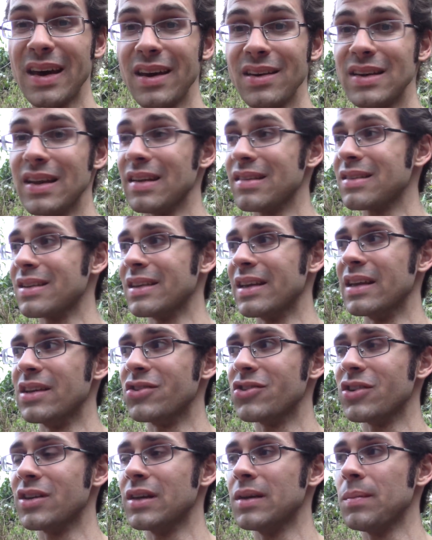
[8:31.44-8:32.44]
kind of
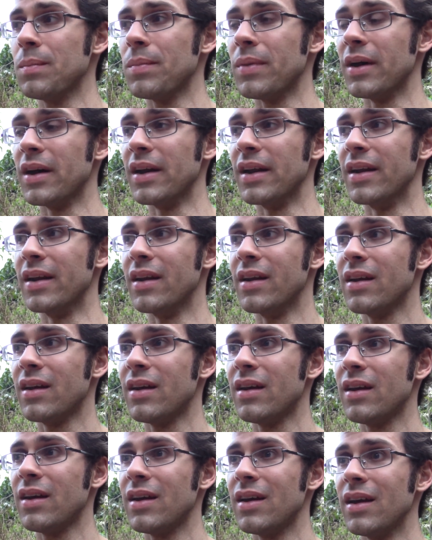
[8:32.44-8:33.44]
destination, but
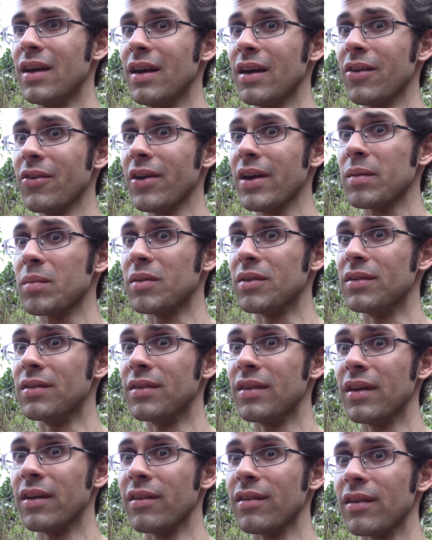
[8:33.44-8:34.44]
incredible.
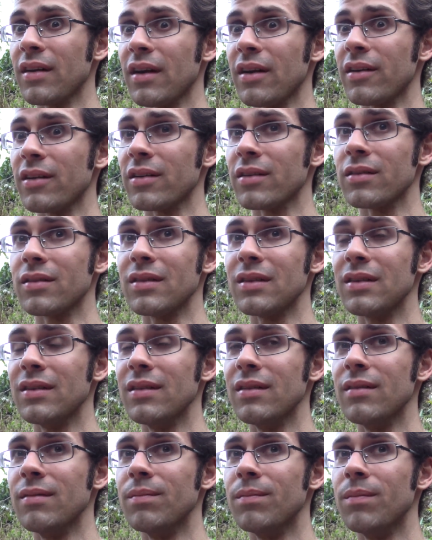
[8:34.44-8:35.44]
There's
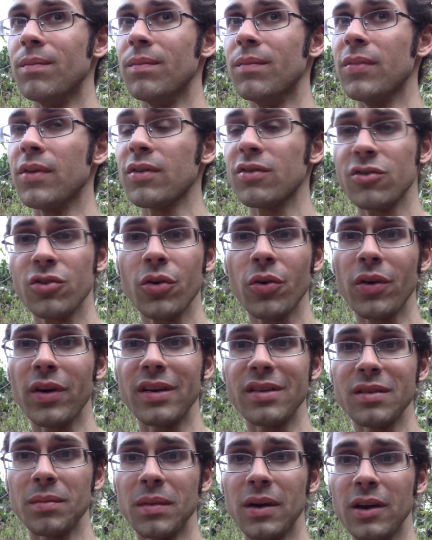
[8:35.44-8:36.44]

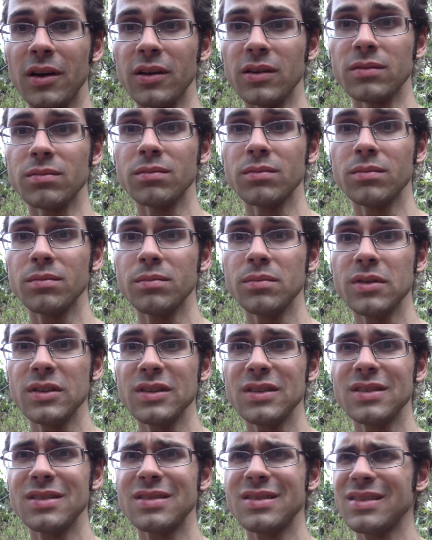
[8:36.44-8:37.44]
tourism here, but
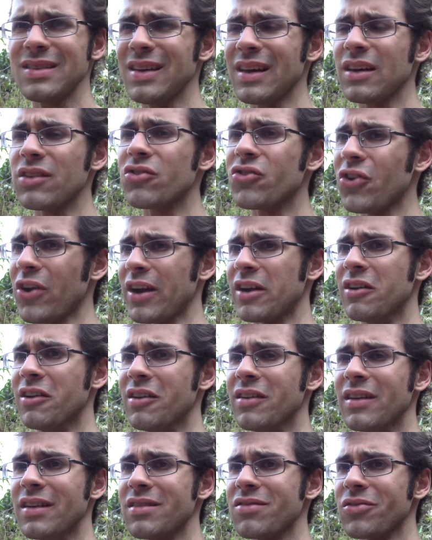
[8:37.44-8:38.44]
it's, like, a
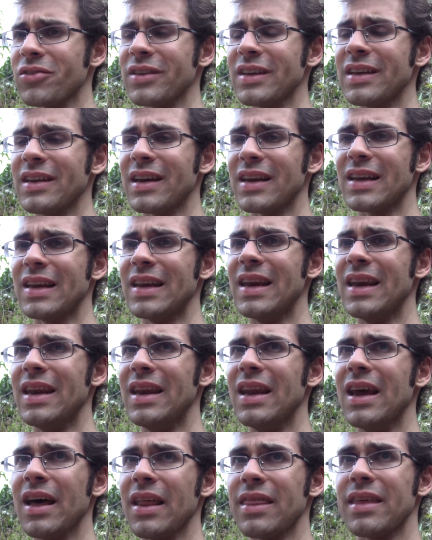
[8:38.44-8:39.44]
trickle. It's really, like,
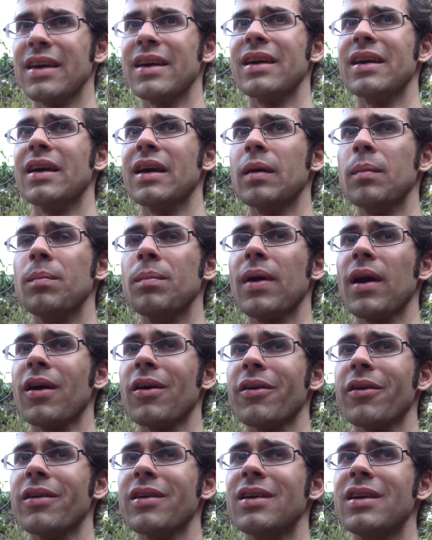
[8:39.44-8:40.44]
nothing
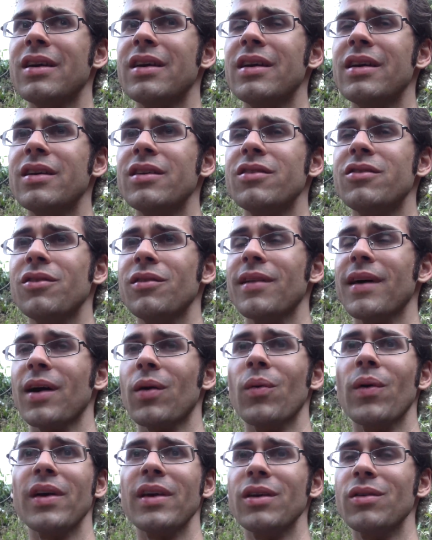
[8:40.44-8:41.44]
compared to like
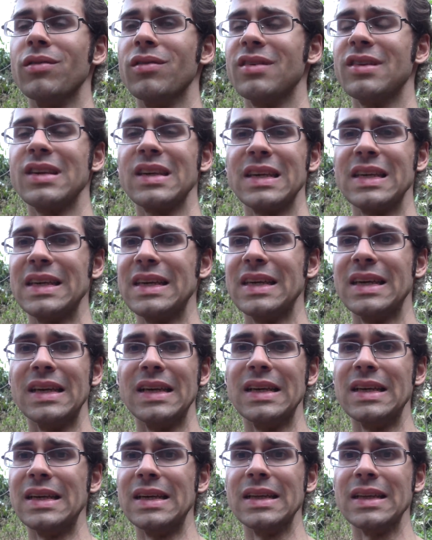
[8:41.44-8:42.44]
what you
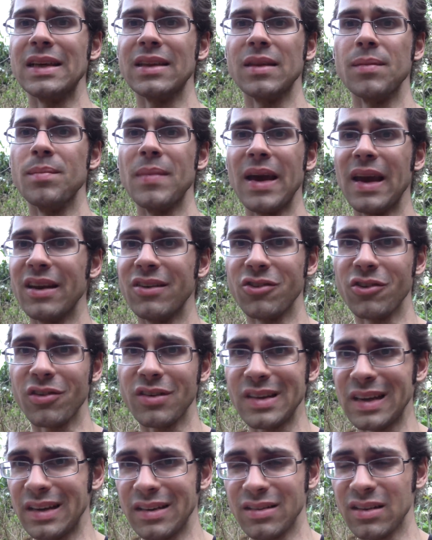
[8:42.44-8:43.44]
see, like the major
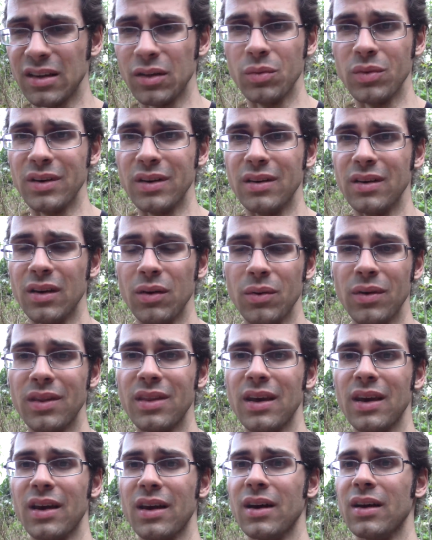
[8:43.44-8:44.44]
sites that you would
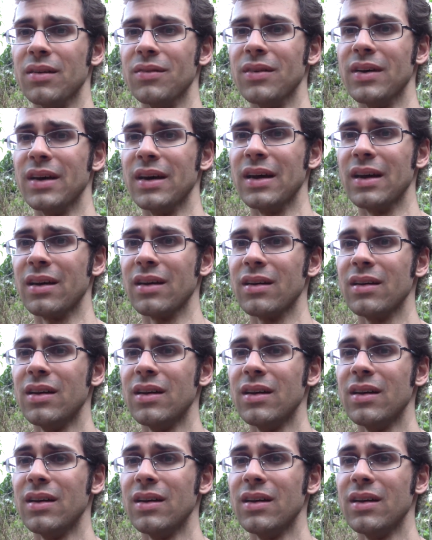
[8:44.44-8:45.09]
think of, like